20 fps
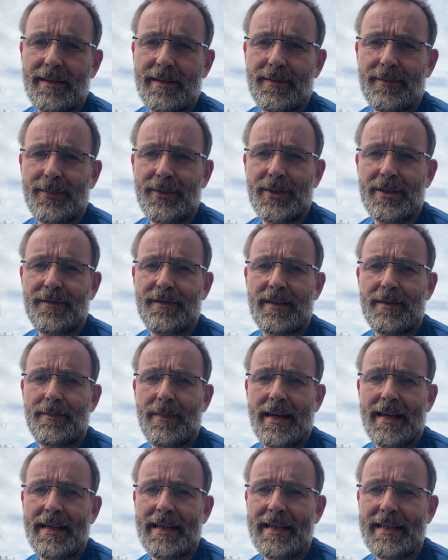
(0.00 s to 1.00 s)
beautifully
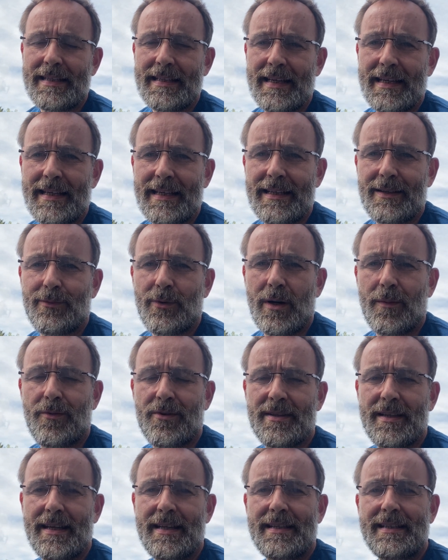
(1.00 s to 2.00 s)
made and well
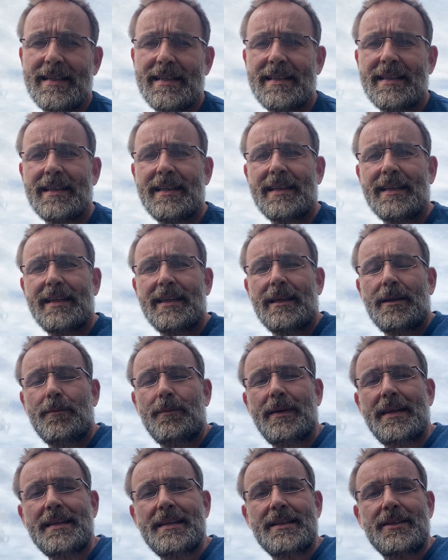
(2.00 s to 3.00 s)
presented
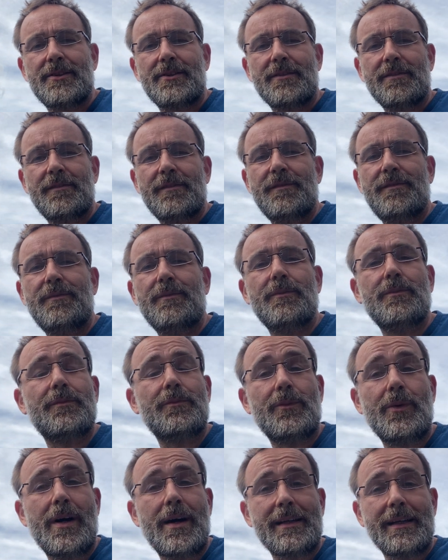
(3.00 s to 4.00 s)
pieces on
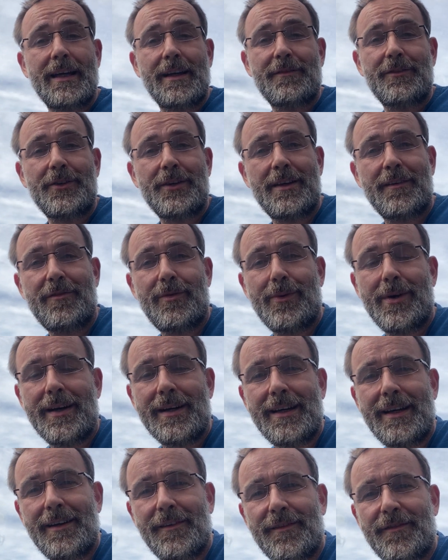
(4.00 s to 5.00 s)
wildlife, looking for
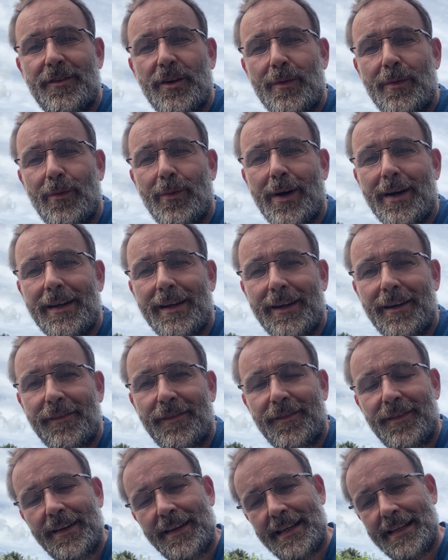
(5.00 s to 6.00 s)
wildlife, filming wildlife,
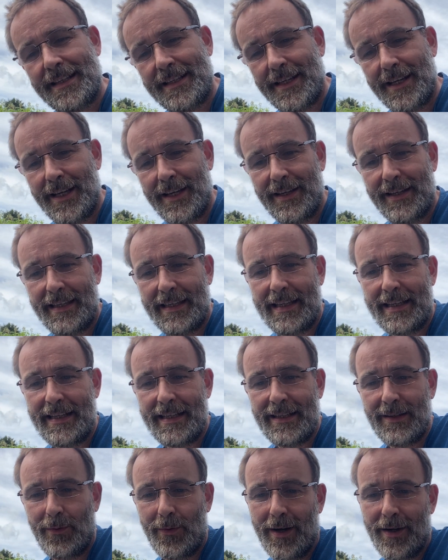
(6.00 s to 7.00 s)
and her
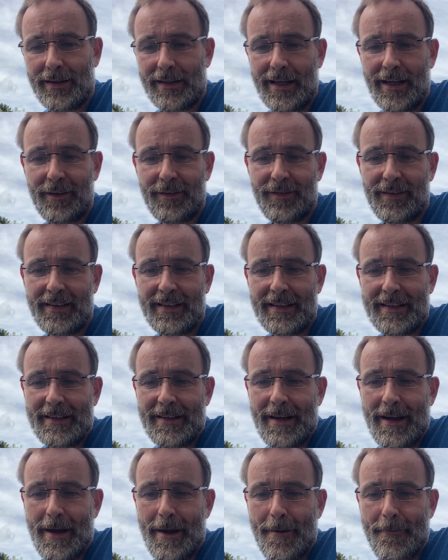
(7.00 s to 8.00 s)
in wildlife.
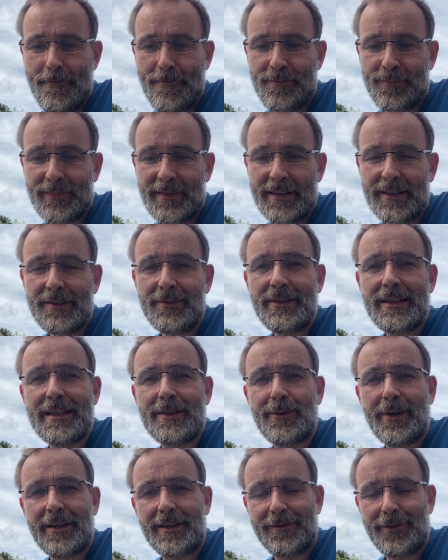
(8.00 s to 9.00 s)
Really
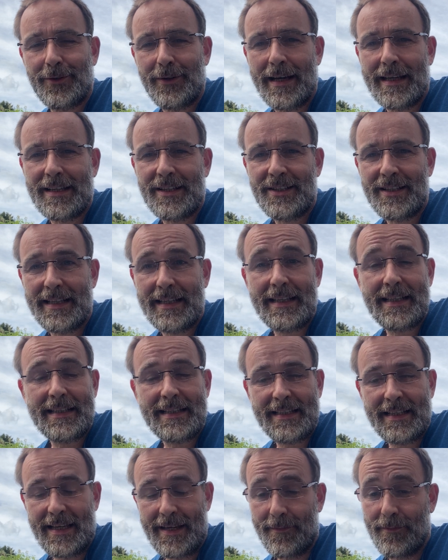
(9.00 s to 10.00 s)
wonderful, and she
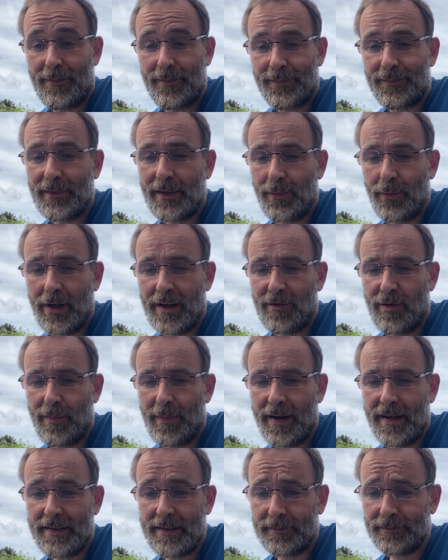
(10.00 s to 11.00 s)
is a wonderful
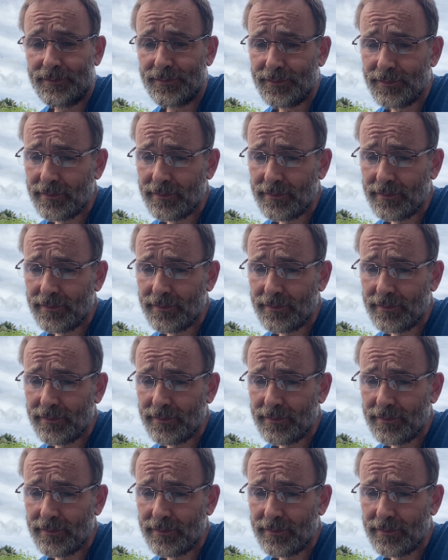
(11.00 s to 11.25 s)
person.